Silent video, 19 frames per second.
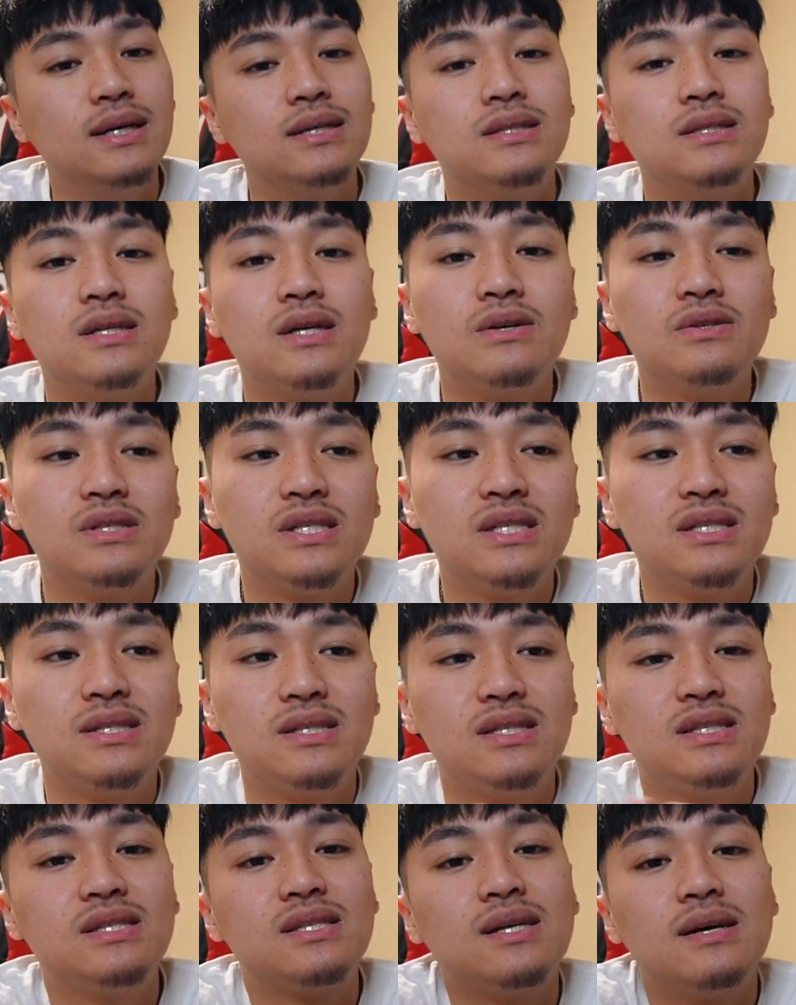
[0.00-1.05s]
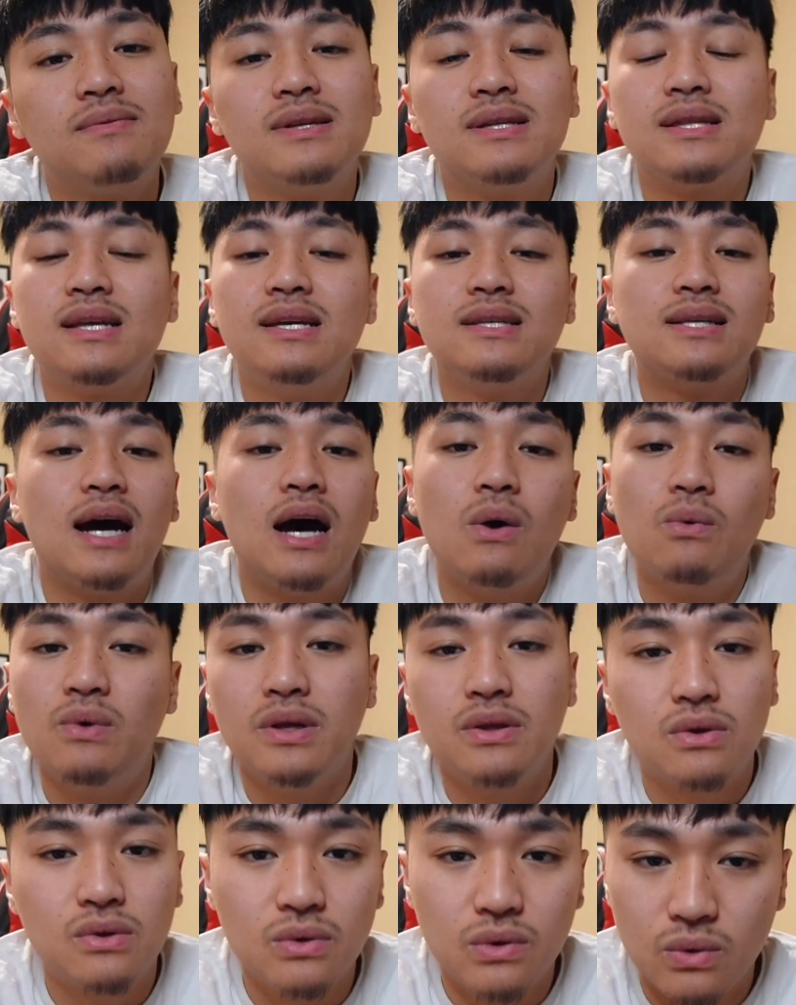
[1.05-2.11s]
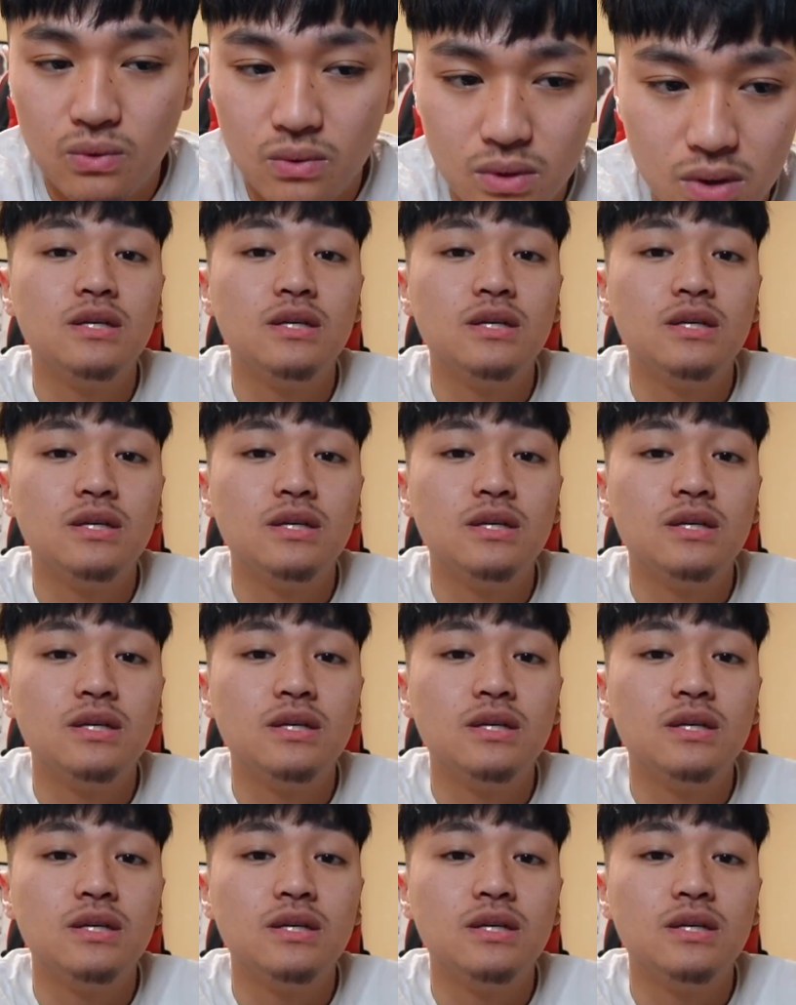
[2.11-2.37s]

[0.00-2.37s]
just some of the things I went through.